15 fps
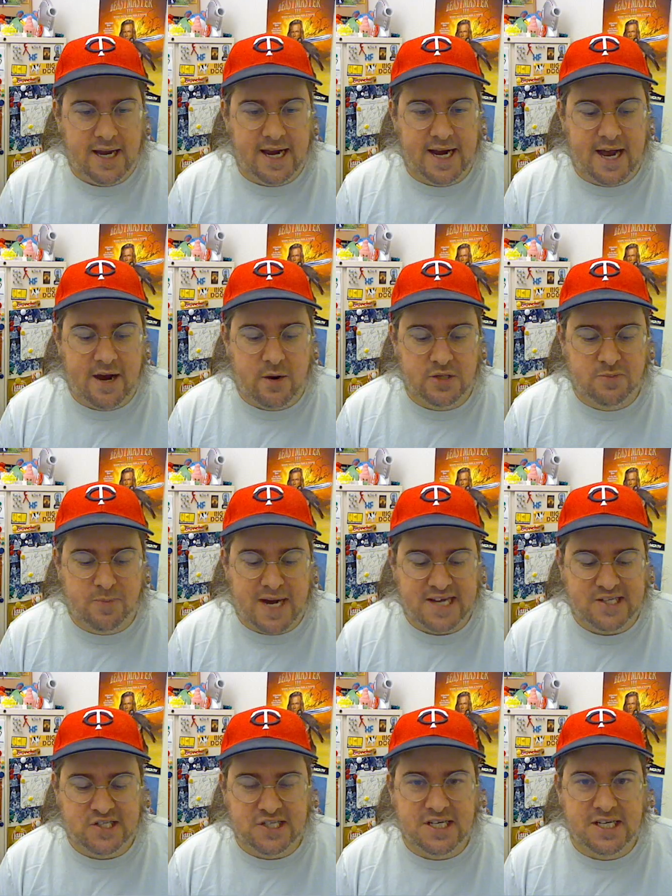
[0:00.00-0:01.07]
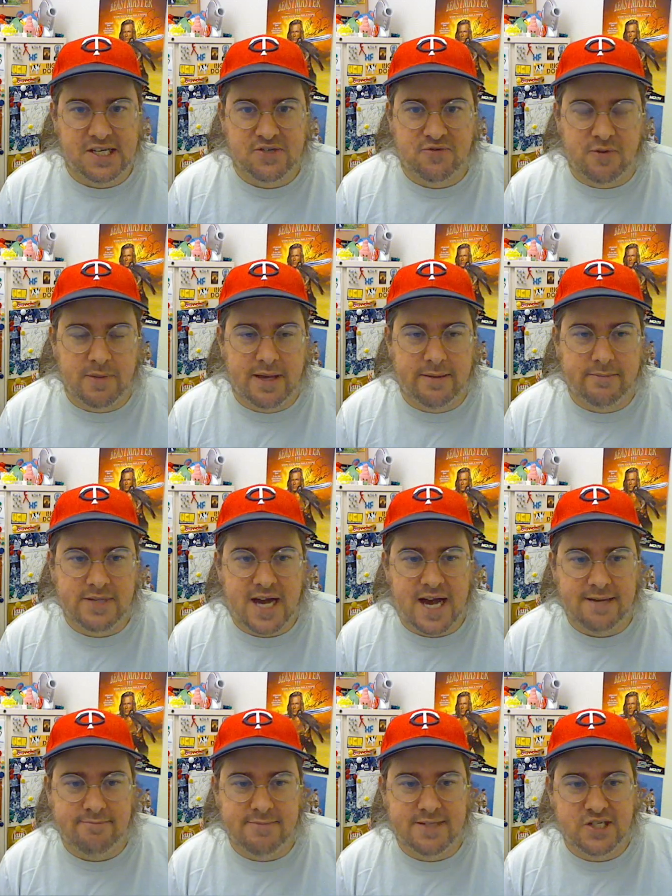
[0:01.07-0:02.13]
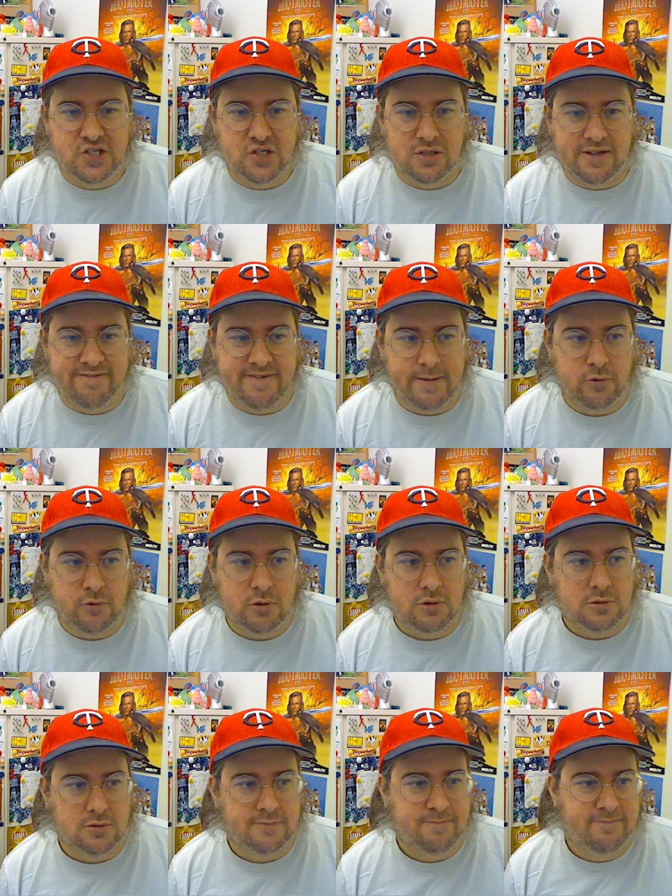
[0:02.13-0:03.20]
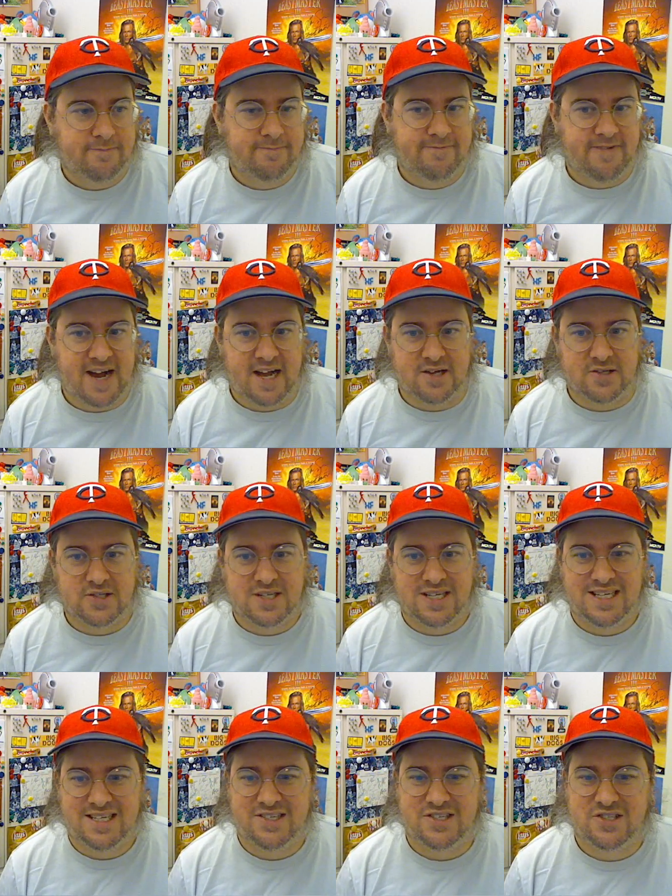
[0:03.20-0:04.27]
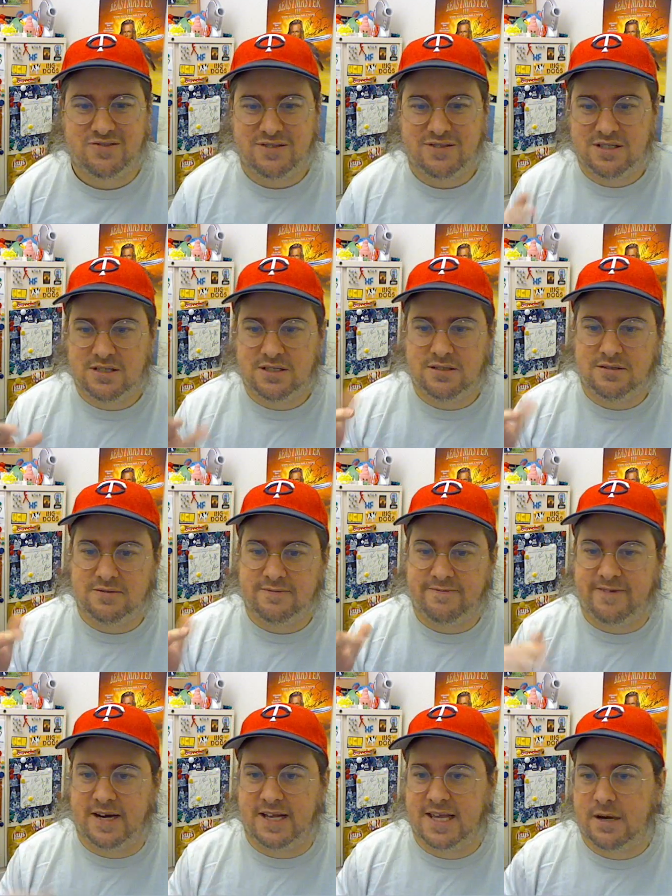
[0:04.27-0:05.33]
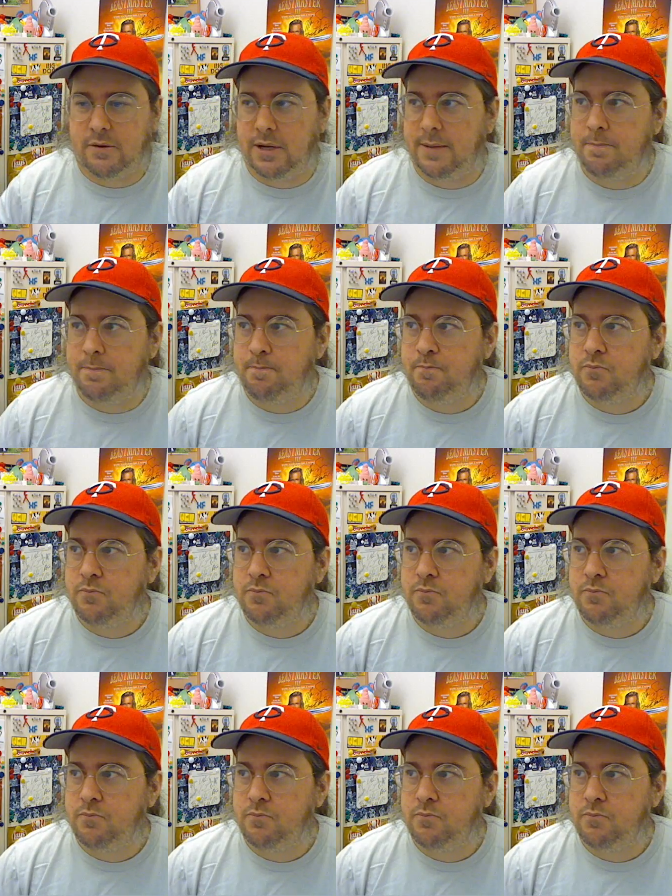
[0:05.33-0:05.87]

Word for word: and I always buy CDs from them, not digital ephemeral files. It's uh, funny that way.